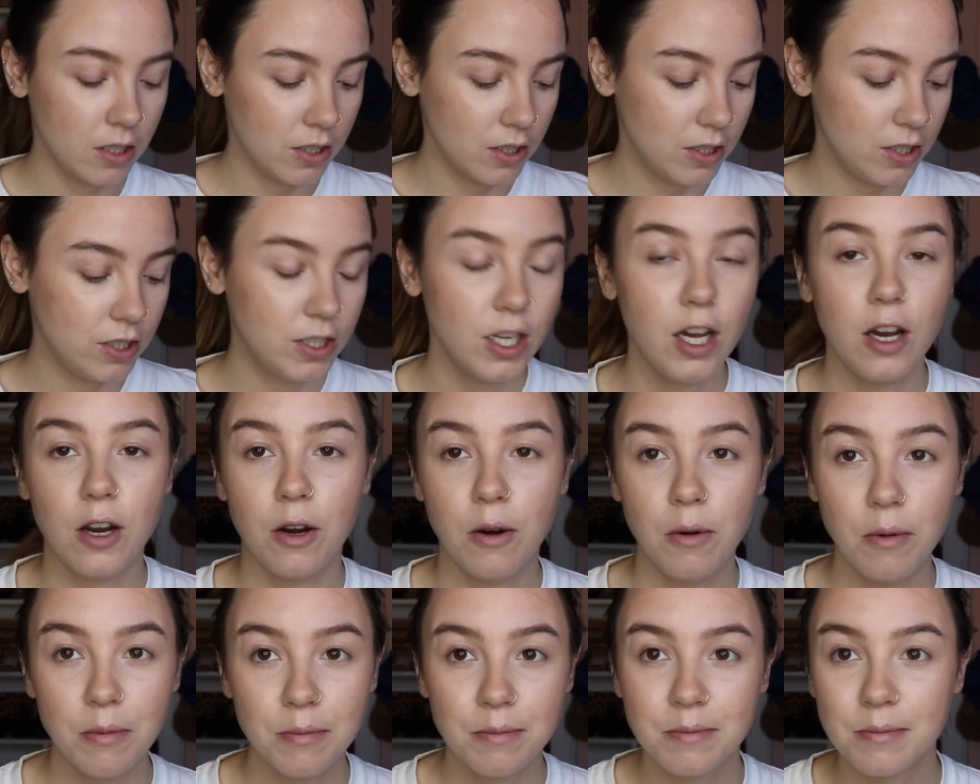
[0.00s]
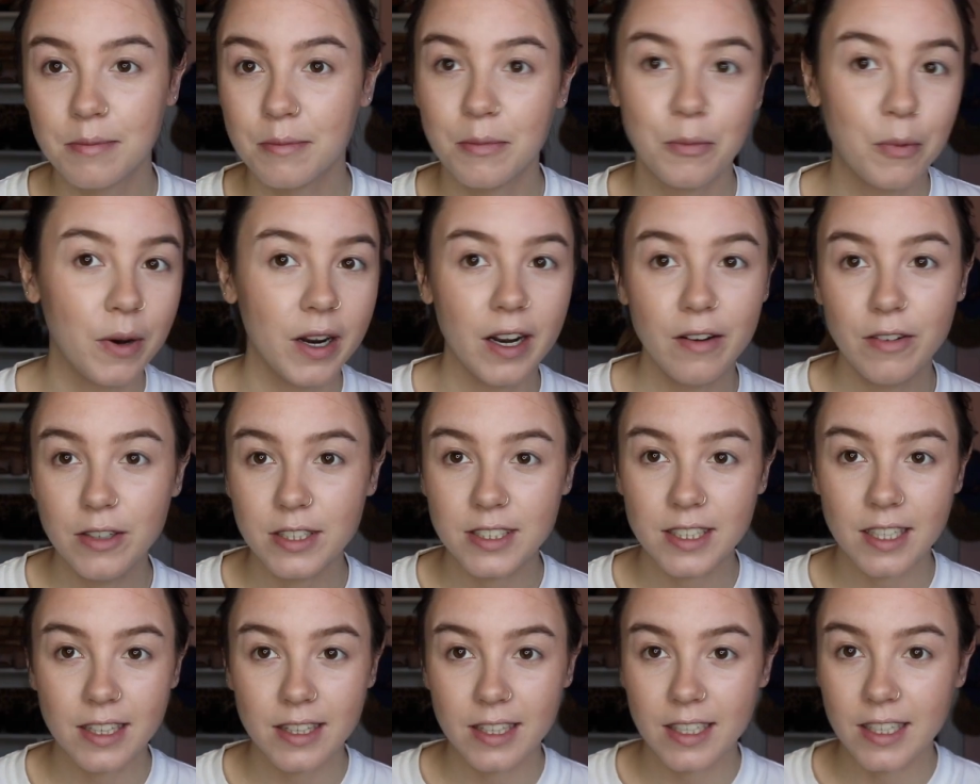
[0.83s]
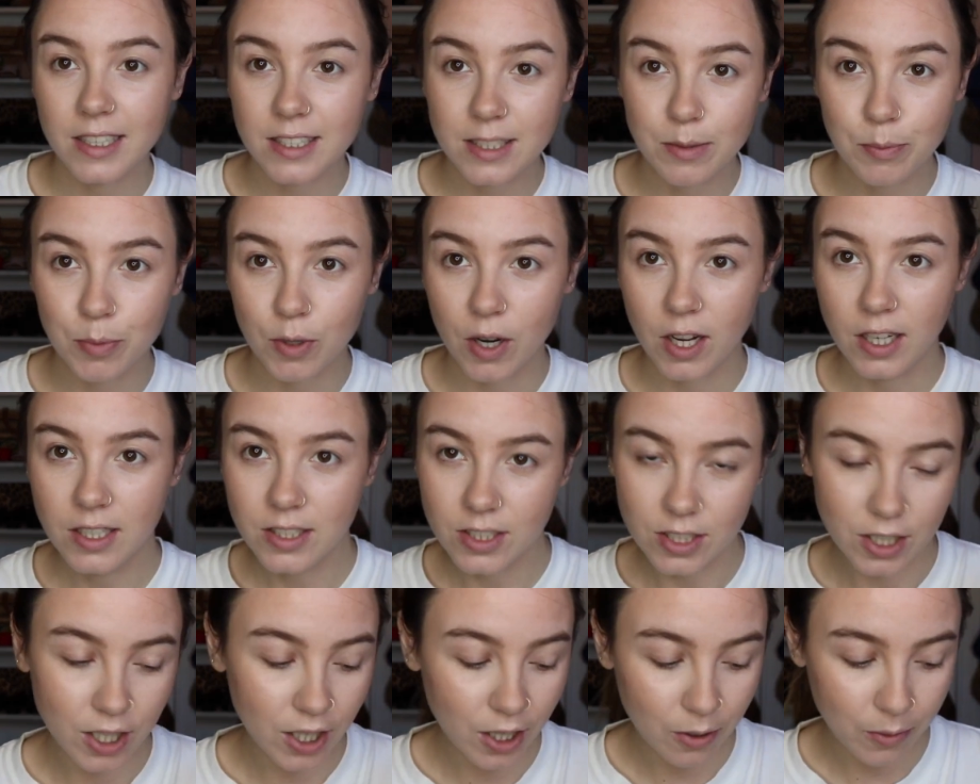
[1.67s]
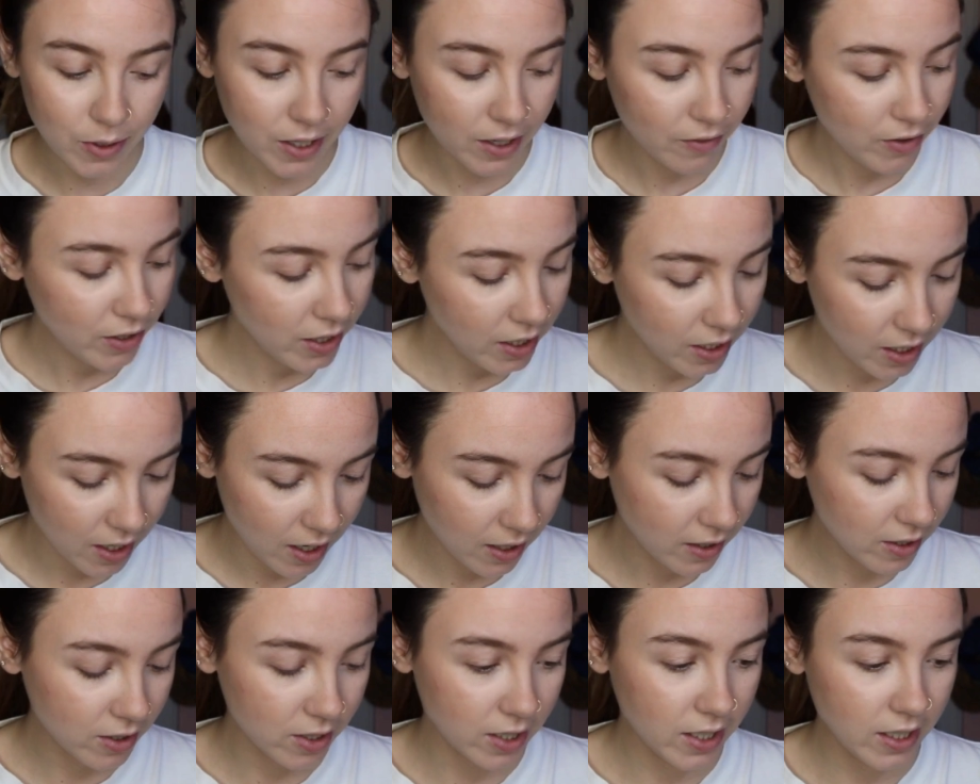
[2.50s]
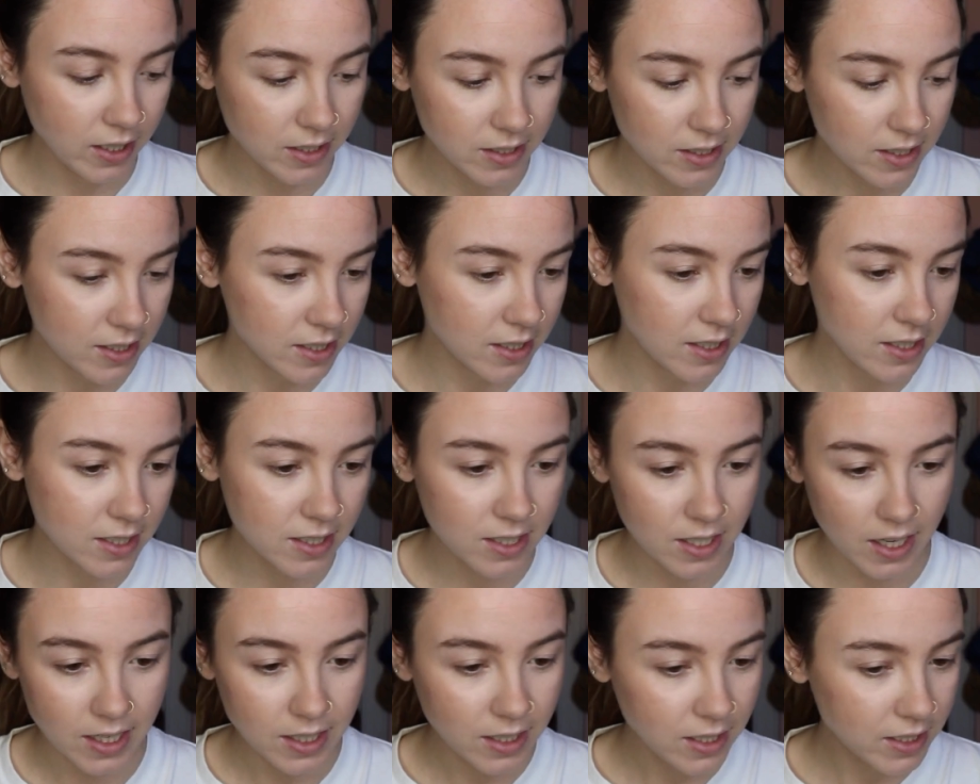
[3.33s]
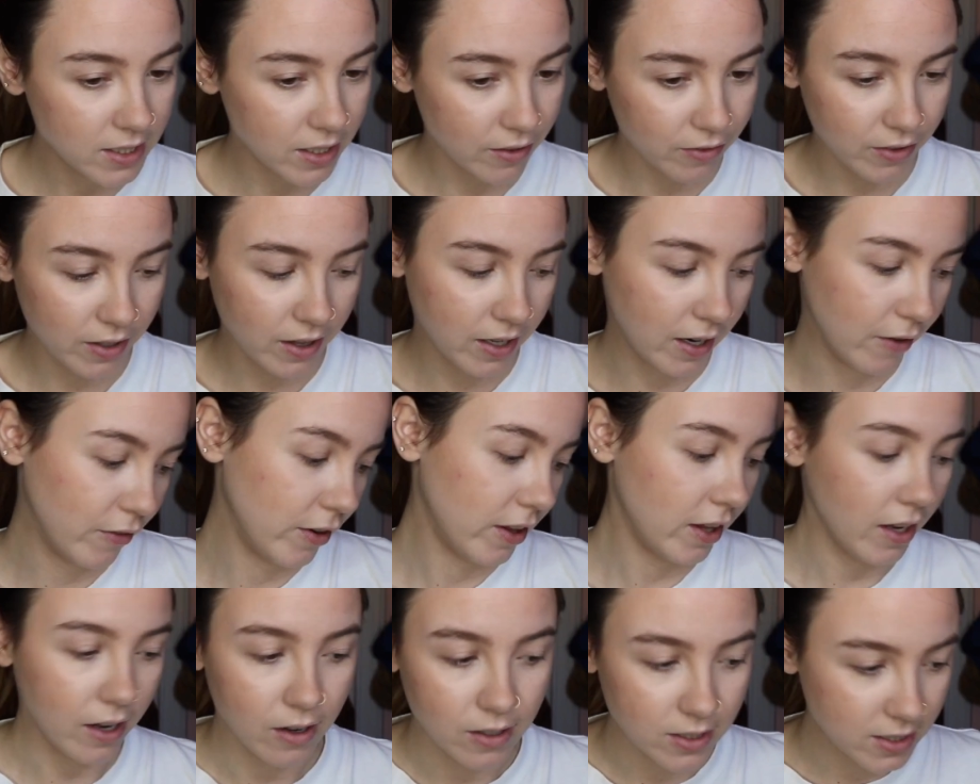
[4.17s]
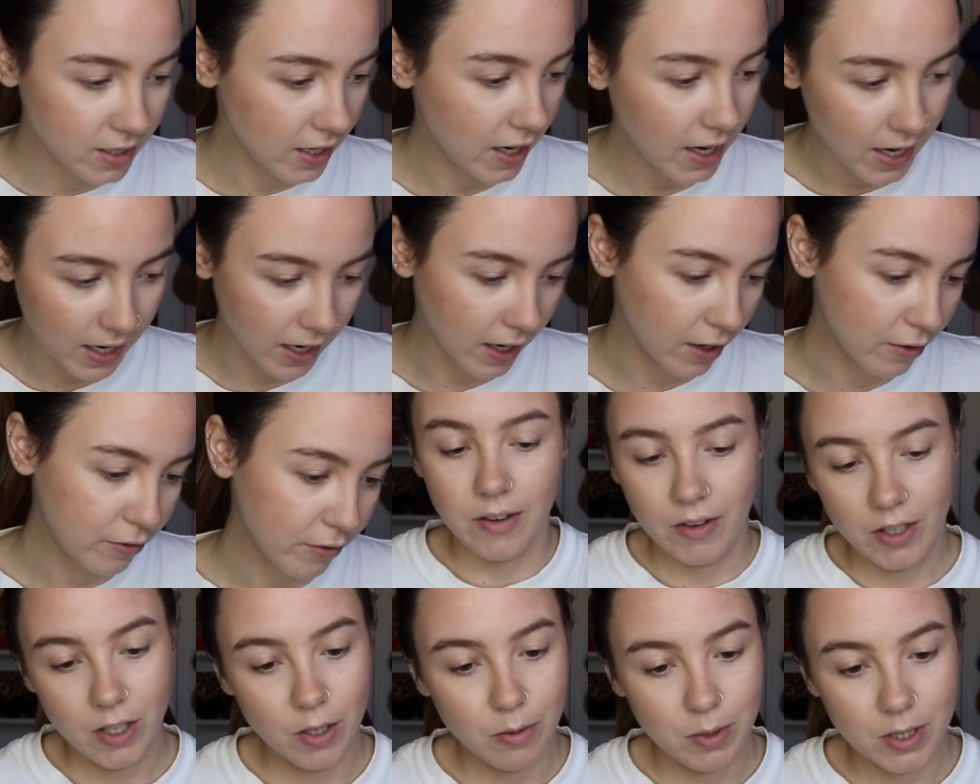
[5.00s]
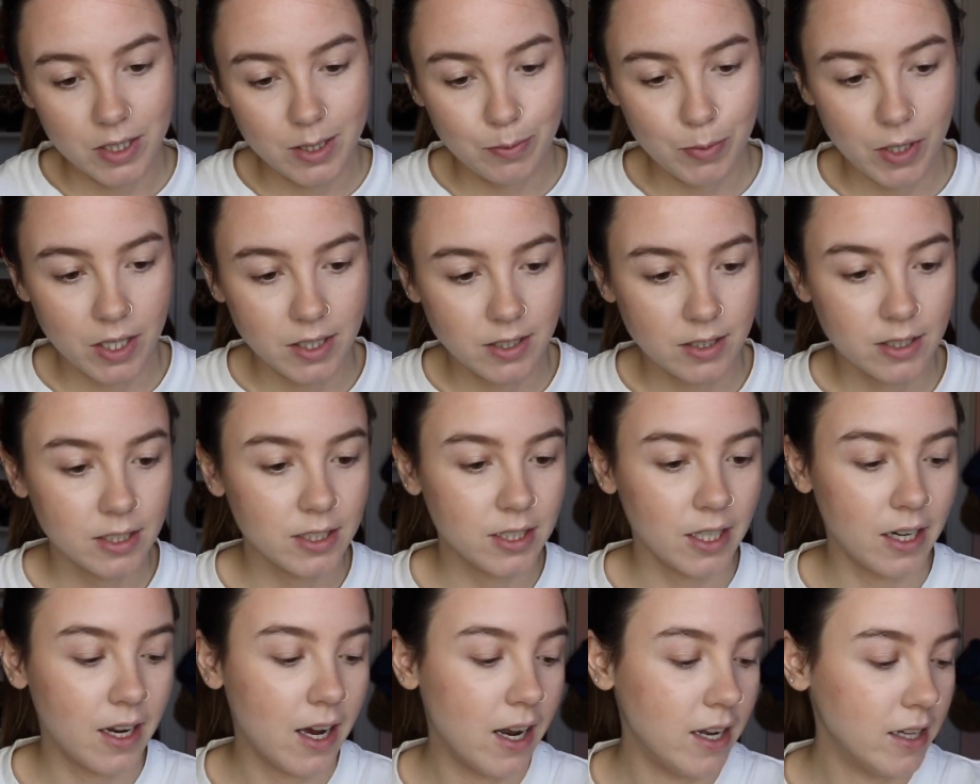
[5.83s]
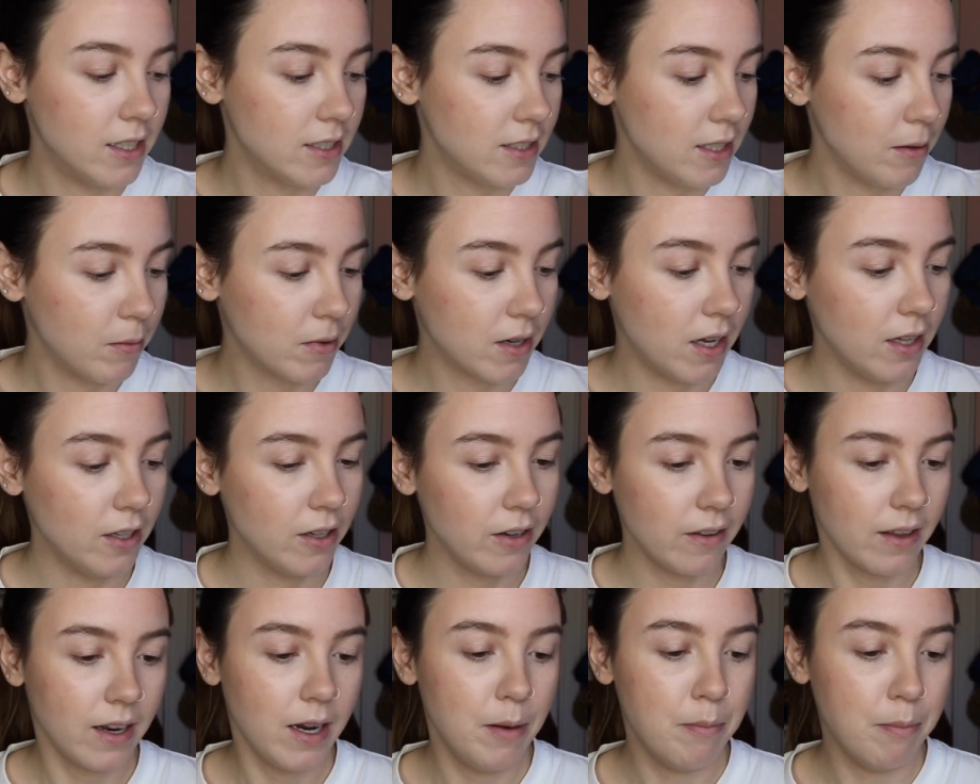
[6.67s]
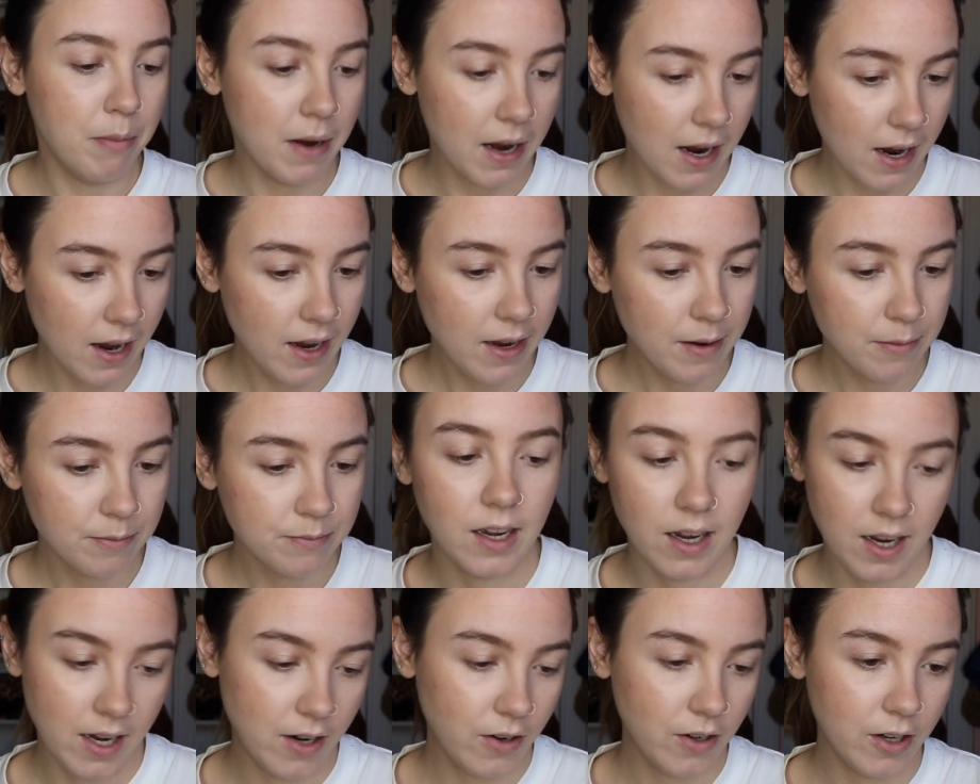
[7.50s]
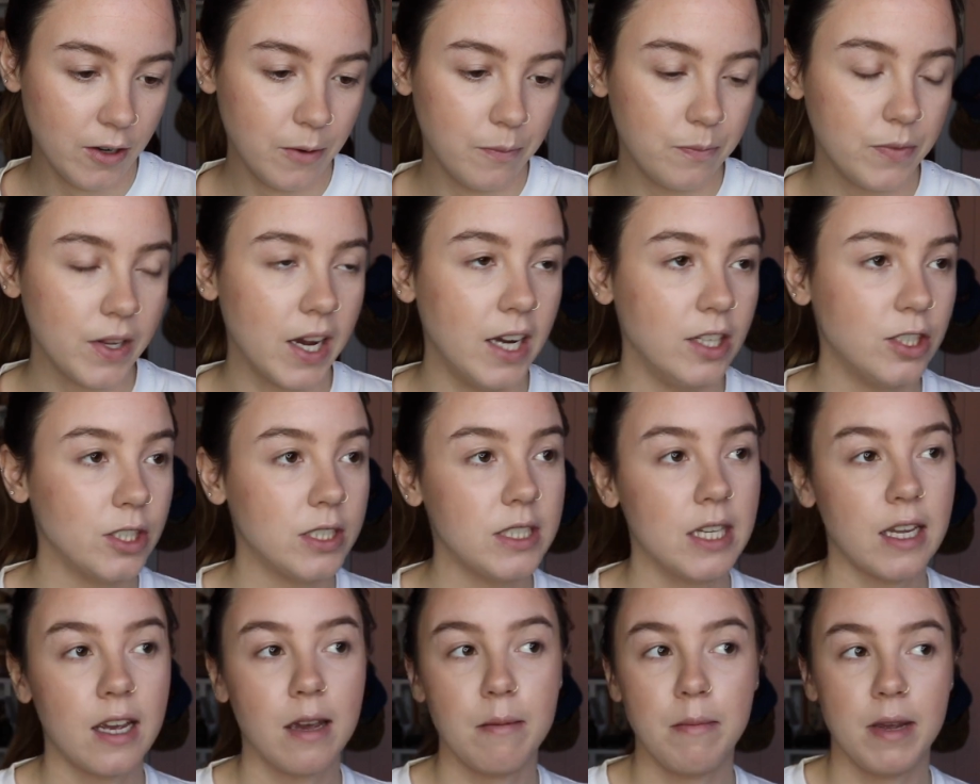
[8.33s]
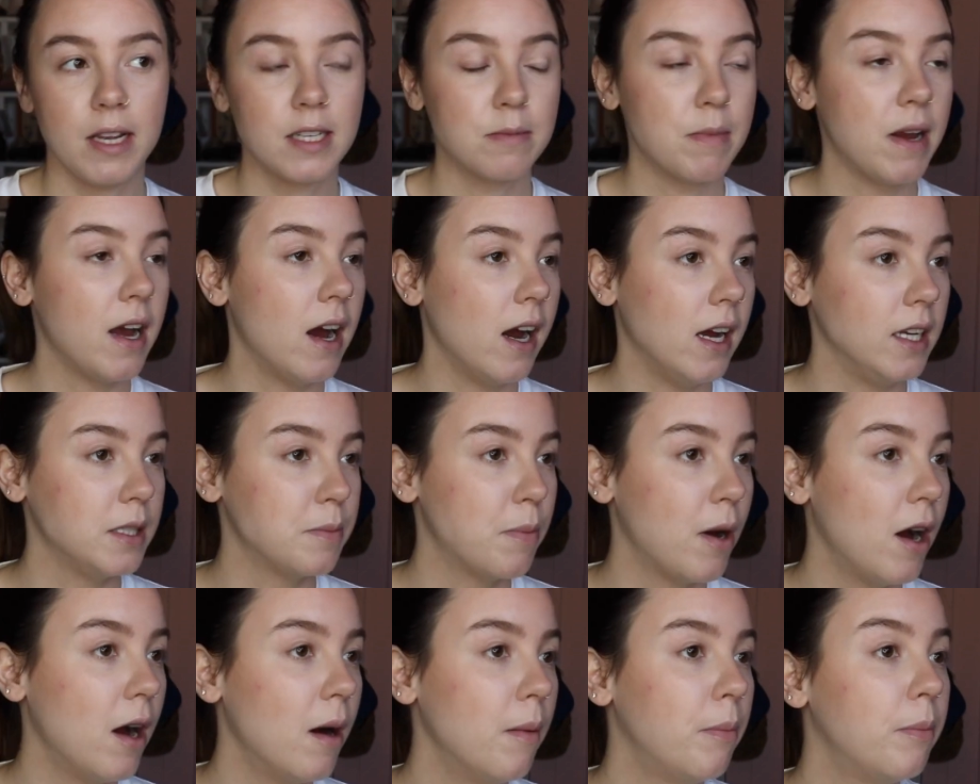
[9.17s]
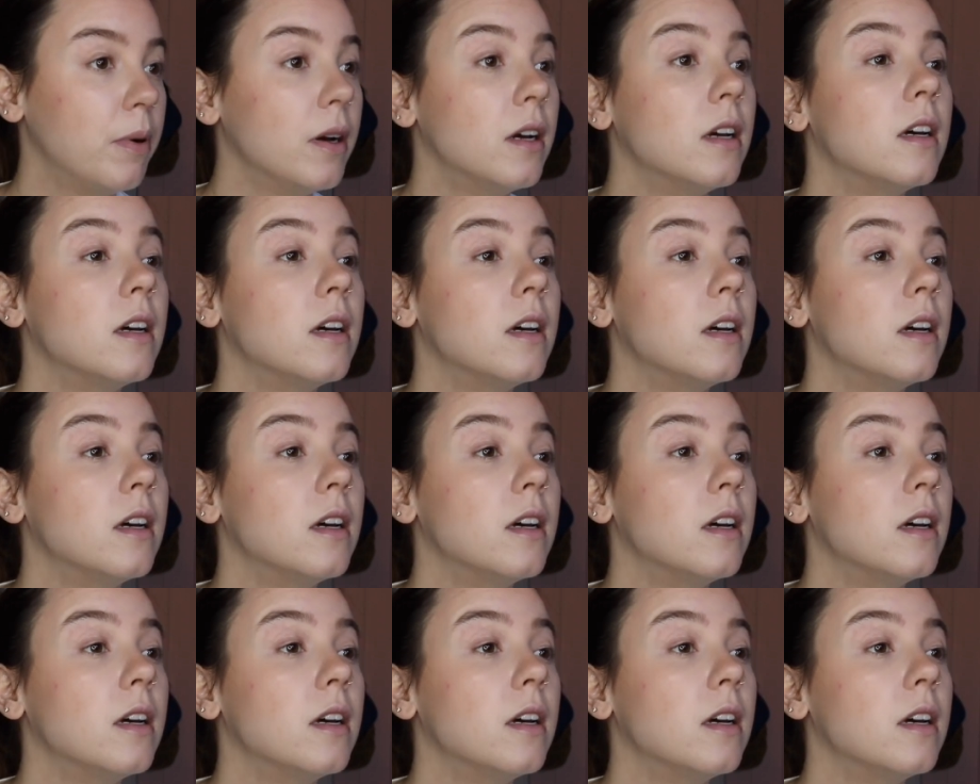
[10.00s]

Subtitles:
So whatever's in this bronzer, whatever the color is, it's slightly different than everything else I have. Even though most bronzers are kind of the same color that I buy. I don't know. I just think it makes my eyes pop